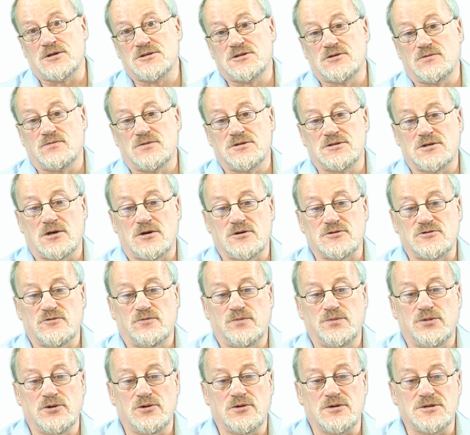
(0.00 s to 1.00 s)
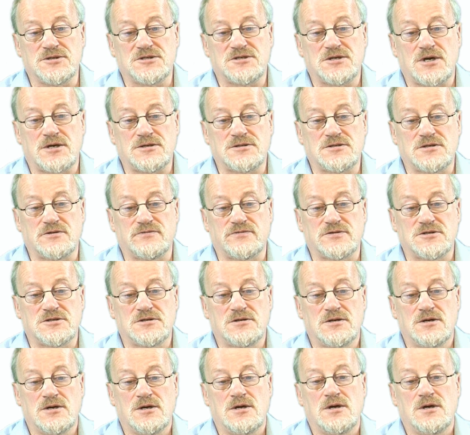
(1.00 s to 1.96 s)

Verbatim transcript: as a result of poor incentives.